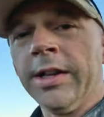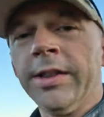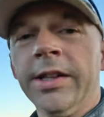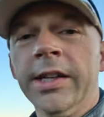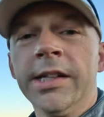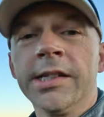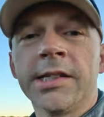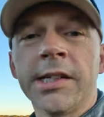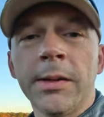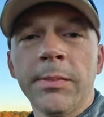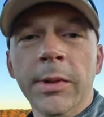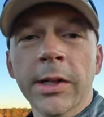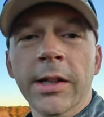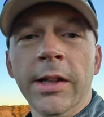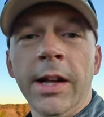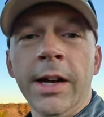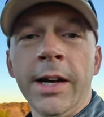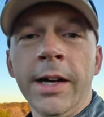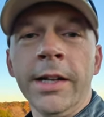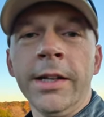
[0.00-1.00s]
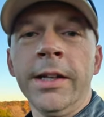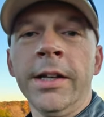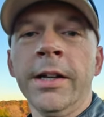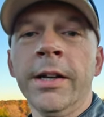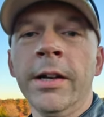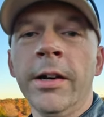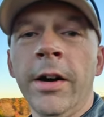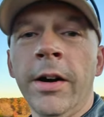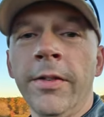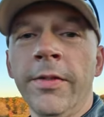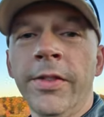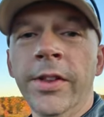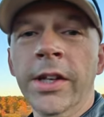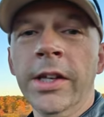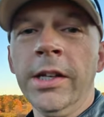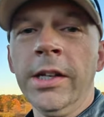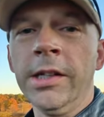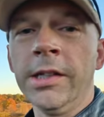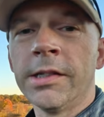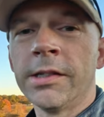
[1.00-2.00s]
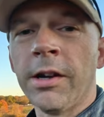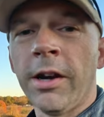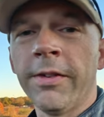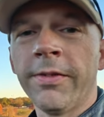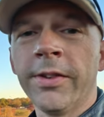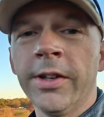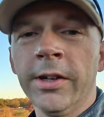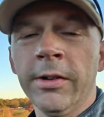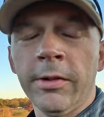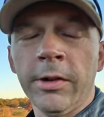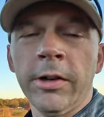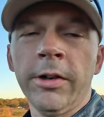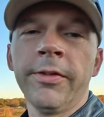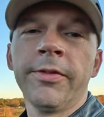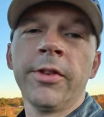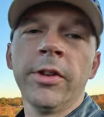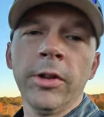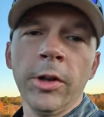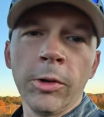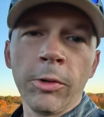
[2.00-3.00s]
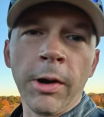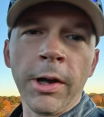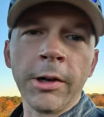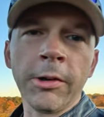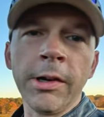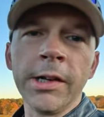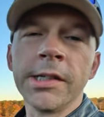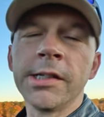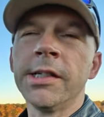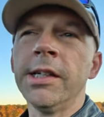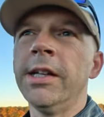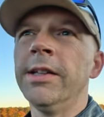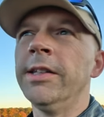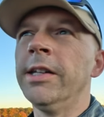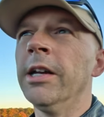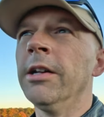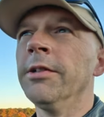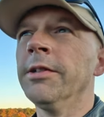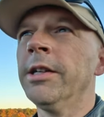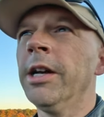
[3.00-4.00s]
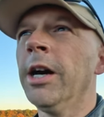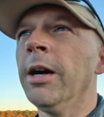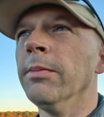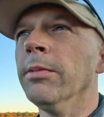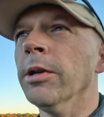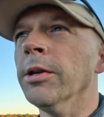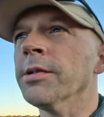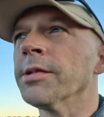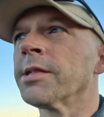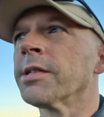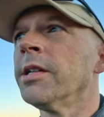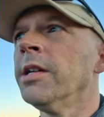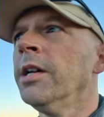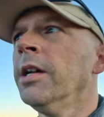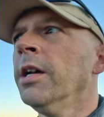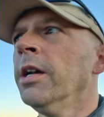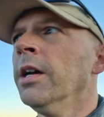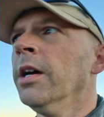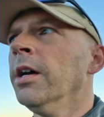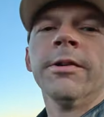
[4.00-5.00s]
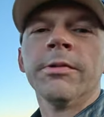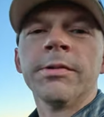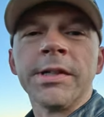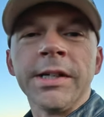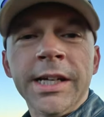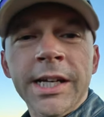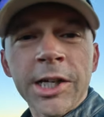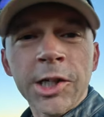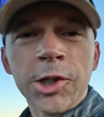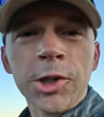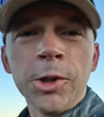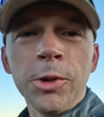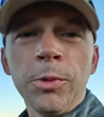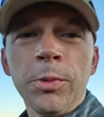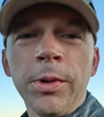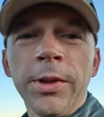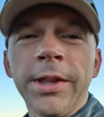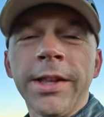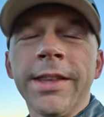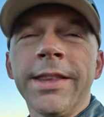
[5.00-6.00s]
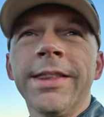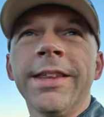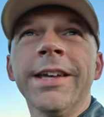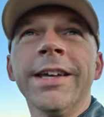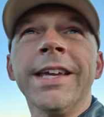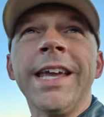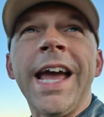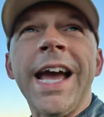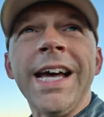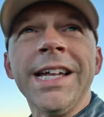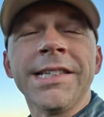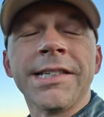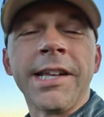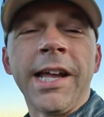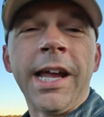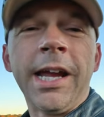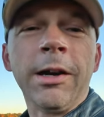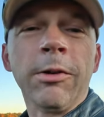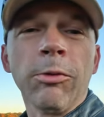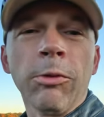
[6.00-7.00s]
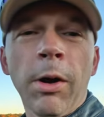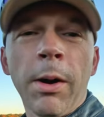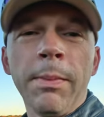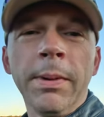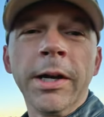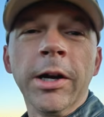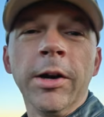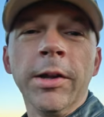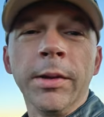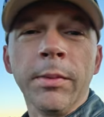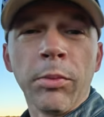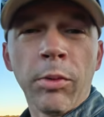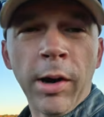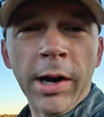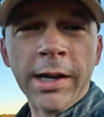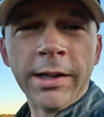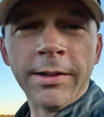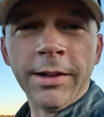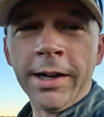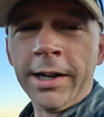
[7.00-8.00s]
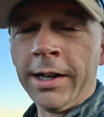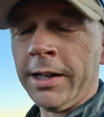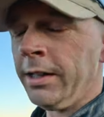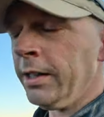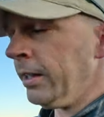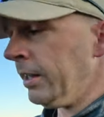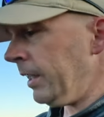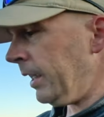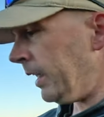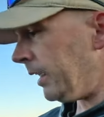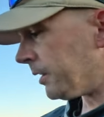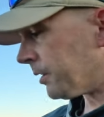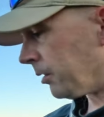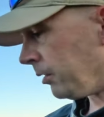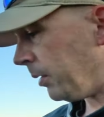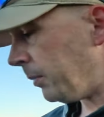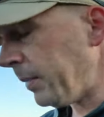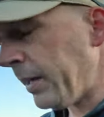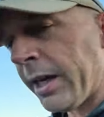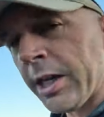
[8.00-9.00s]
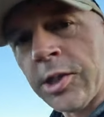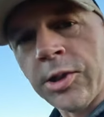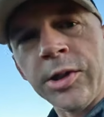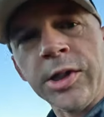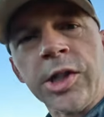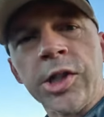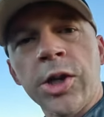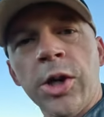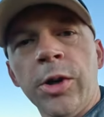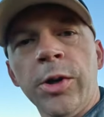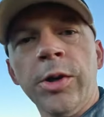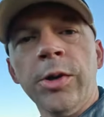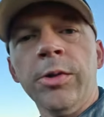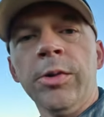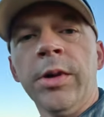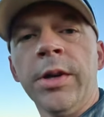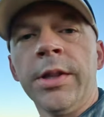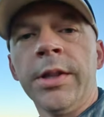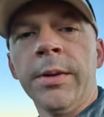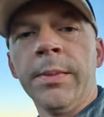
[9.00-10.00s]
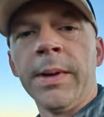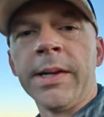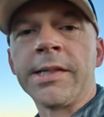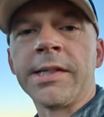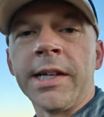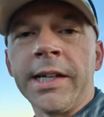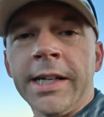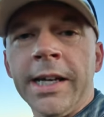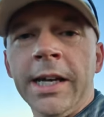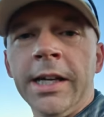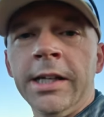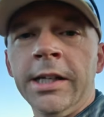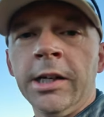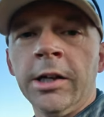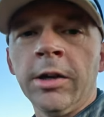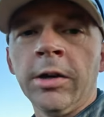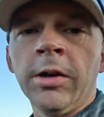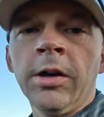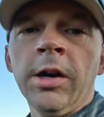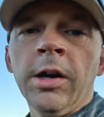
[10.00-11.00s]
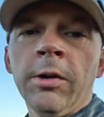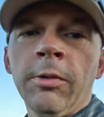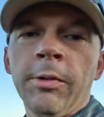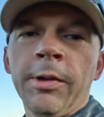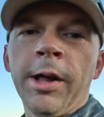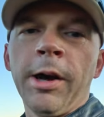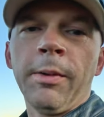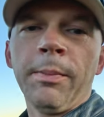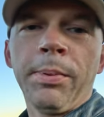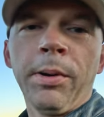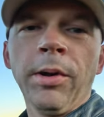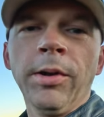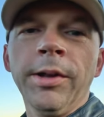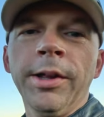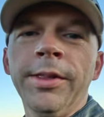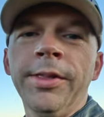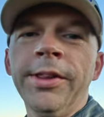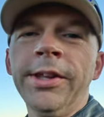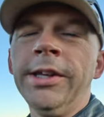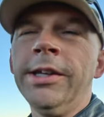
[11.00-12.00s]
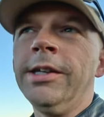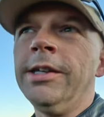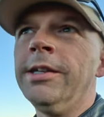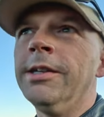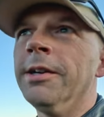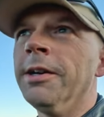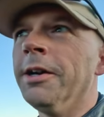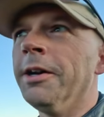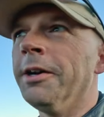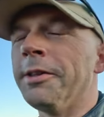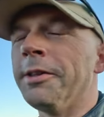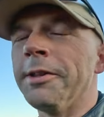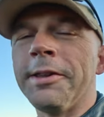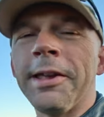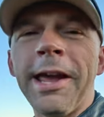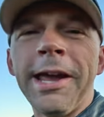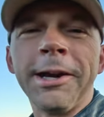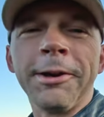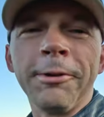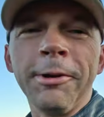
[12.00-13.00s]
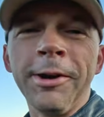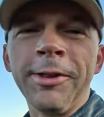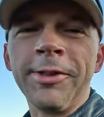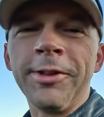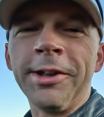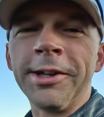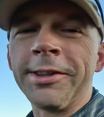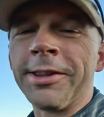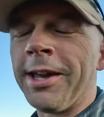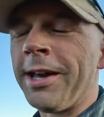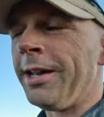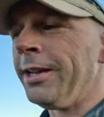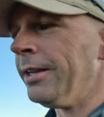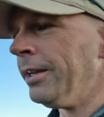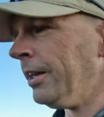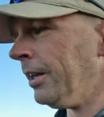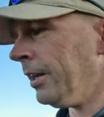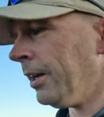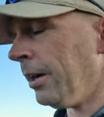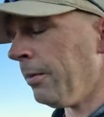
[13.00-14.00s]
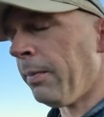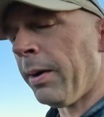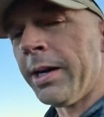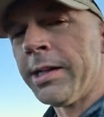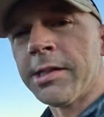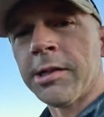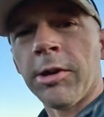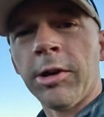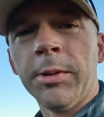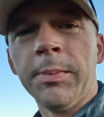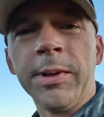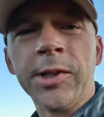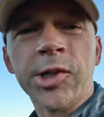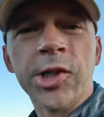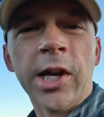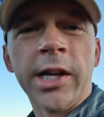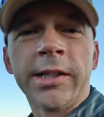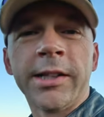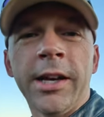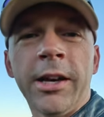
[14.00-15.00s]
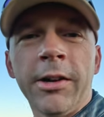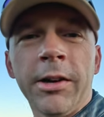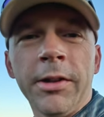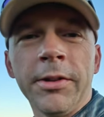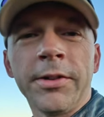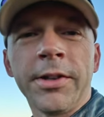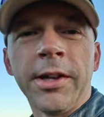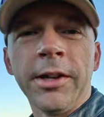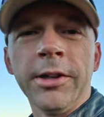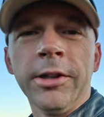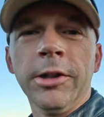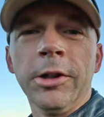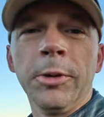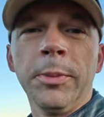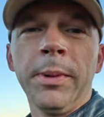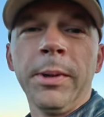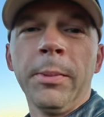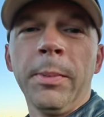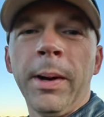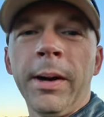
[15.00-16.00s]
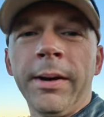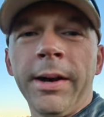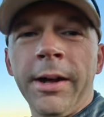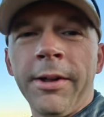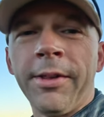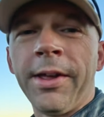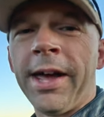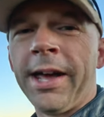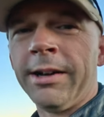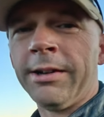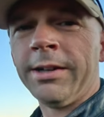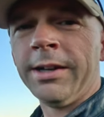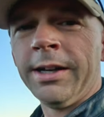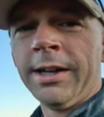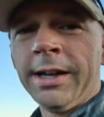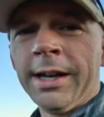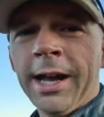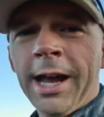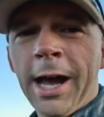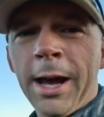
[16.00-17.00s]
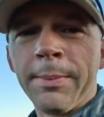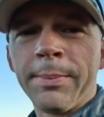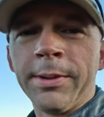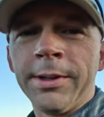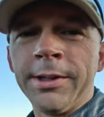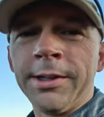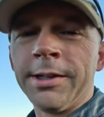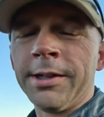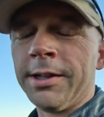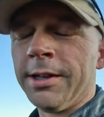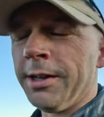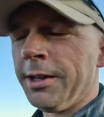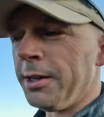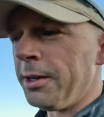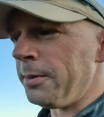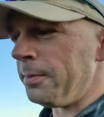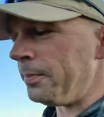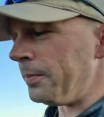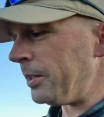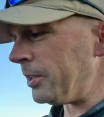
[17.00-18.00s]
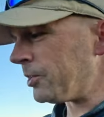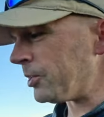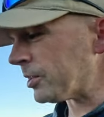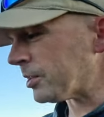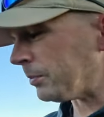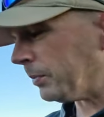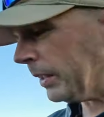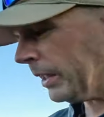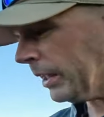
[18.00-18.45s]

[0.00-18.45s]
in the assembly line of the softtail, well, of the Low Rider ST and the El Diablos, there was an issue with the gas tank rubbing on the brake line. And so let me actually show you the best I can here without pulling the tank or anything like that. Mine's already been checked out. I'll tell you a little bit about how that happened in just a